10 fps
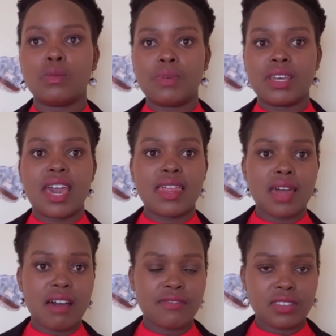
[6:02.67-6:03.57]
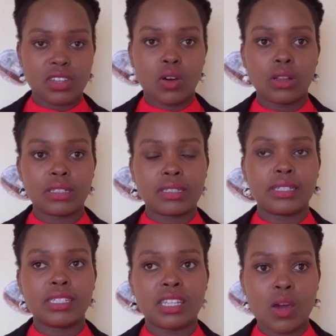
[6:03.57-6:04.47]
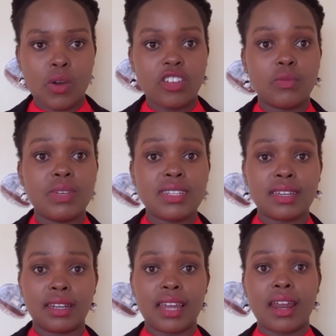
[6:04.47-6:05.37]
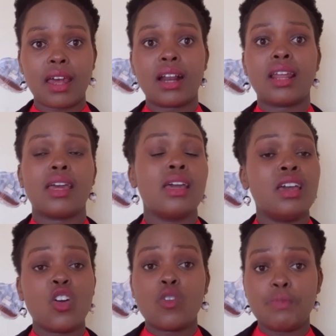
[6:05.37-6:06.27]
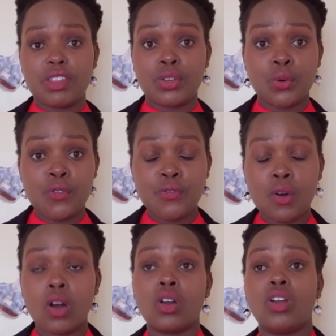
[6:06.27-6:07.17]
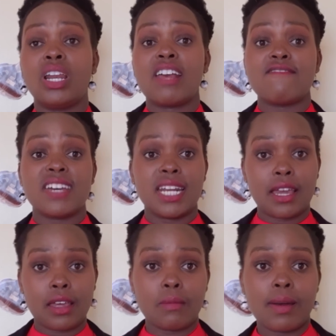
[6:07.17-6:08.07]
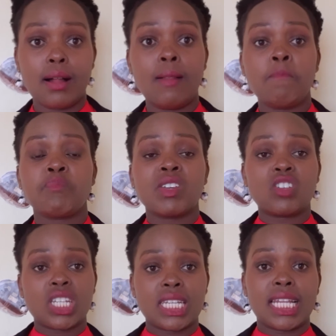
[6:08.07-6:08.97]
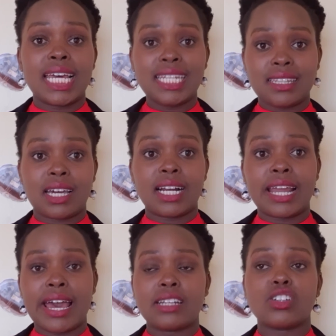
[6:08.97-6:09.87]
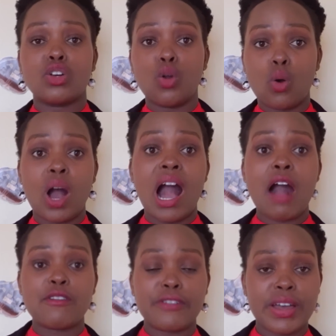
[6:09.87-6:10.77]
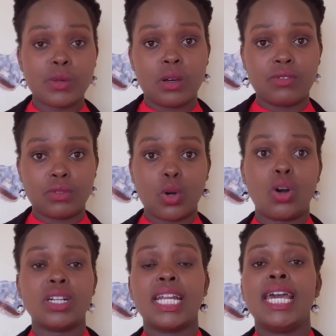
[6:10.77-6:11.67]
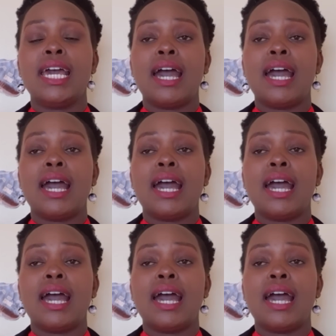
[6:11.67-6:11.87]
be either a physical sitting where you're meeting directly, could be through phone or even email. Let the client know how far you have gone,